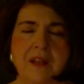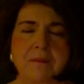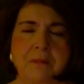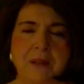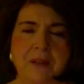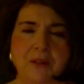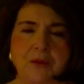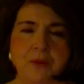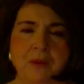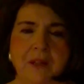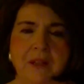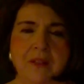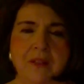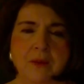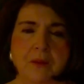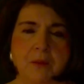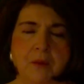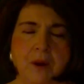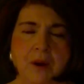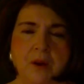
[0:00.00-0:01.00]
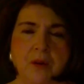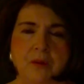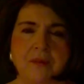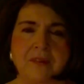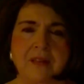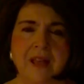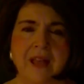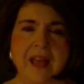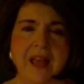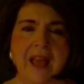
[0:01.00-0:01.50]
between the
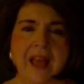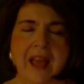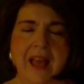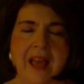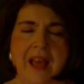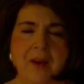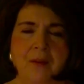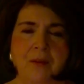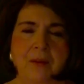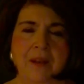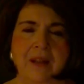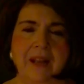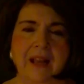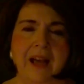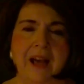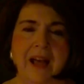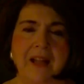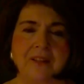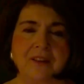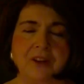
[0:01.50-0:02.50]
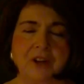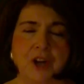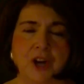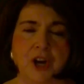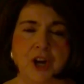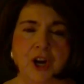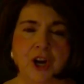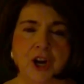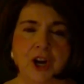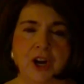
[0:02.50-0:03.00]
rows. And when it got to
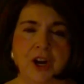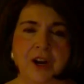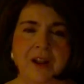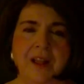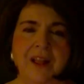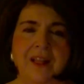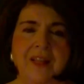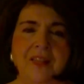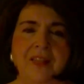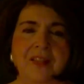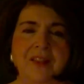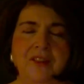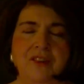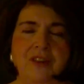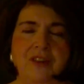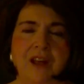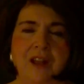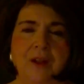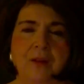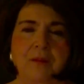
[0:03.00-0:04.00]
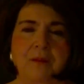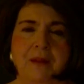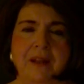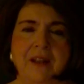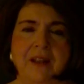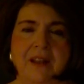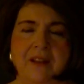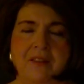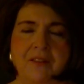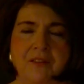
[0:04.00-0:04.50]
her, the
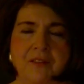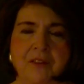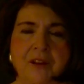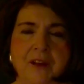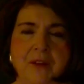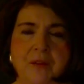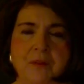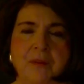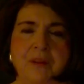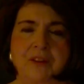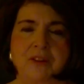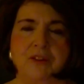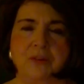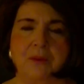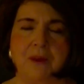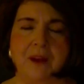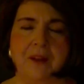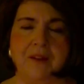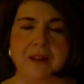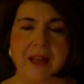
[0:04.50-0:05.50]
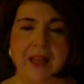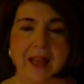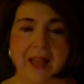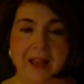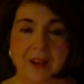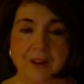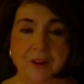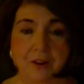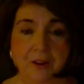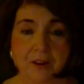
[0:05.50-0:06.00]
gentleman in front reached around to
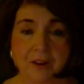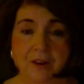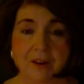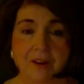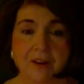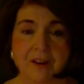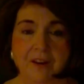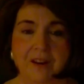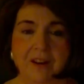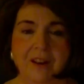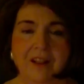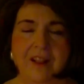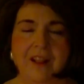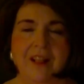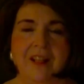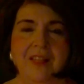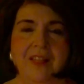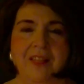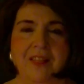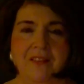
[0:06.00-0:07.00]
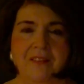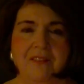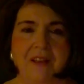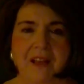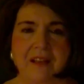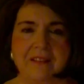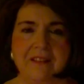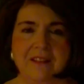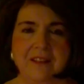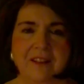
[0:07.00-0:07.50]
hand her the
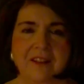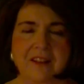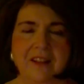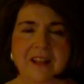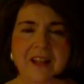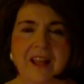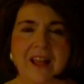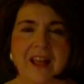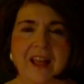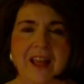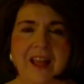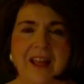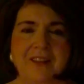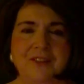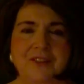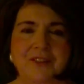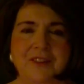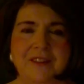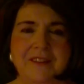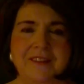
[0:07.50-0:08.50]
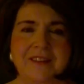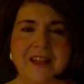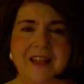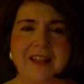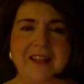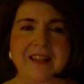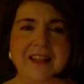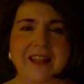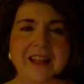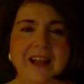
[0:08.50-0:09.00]
vessel, and she
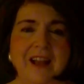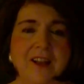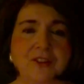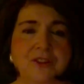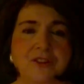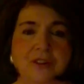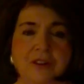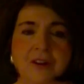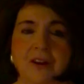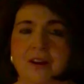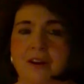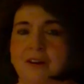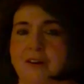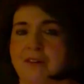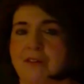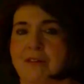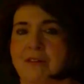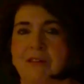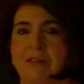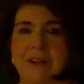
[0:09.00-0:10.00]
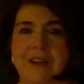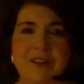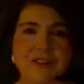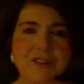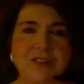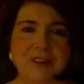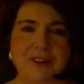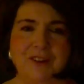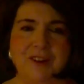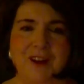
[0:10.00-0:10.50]
said the usher
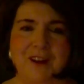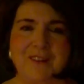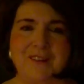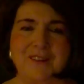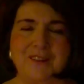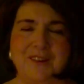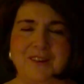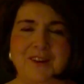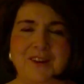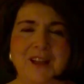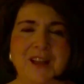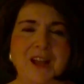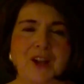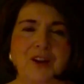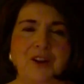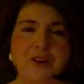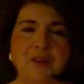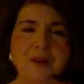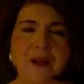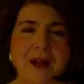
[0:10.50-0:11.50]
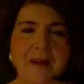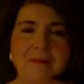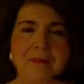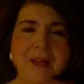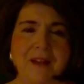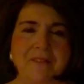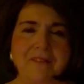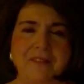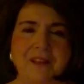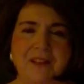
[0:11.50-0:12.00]
reached across her, grabbed
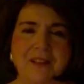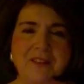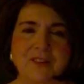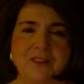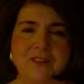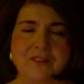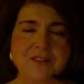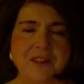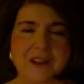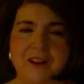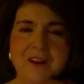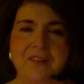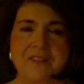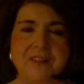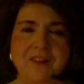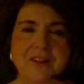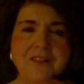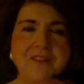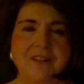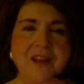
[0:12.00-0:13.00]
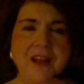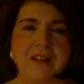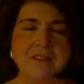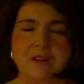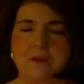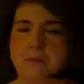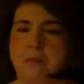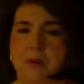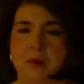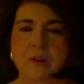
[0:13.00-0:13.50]
that vessel very, very
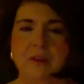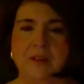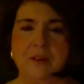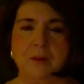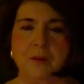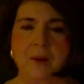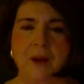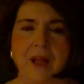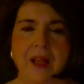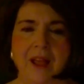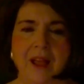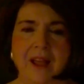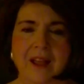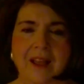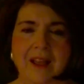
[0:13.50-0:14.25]
fast and pulled it away.